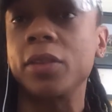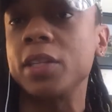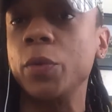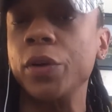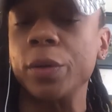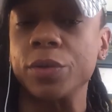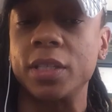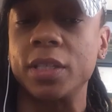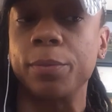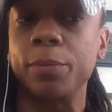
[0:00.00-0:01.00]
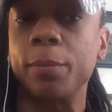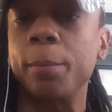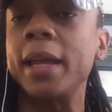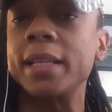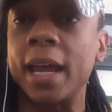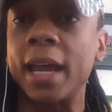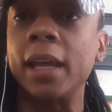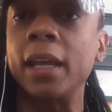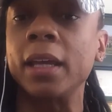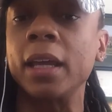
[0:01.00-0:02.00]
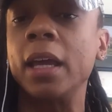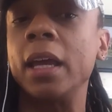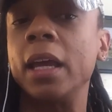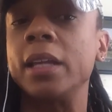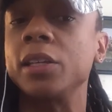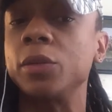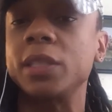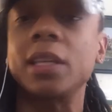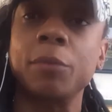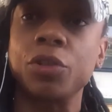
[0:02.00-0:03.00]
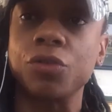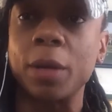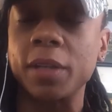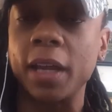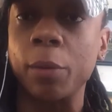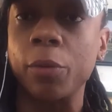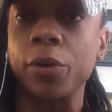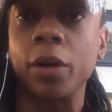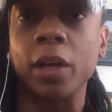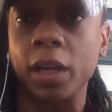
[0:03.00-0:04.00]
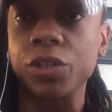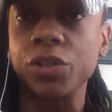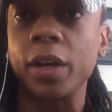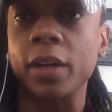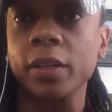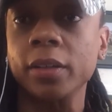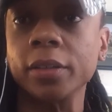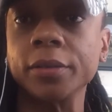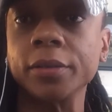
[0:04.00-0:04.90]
At this point, it was just maintaining until it was time to drop the hammer and get shredded.